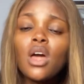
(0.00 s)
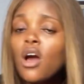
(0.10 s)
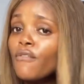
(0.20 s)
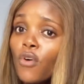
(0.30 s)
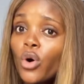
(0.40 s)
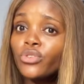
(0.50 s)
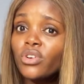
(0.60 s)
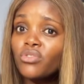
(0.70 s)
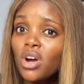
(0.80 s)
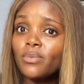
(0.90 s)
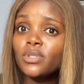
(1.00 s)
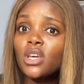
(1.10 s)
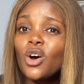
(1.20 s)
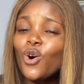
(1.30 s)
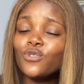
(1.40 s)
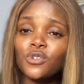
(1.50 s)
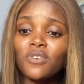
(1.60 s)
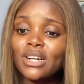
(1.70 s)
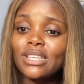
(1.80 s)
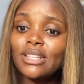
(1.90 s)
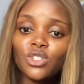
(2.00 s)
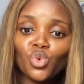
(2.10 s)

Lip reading: 400 grams of surfactants.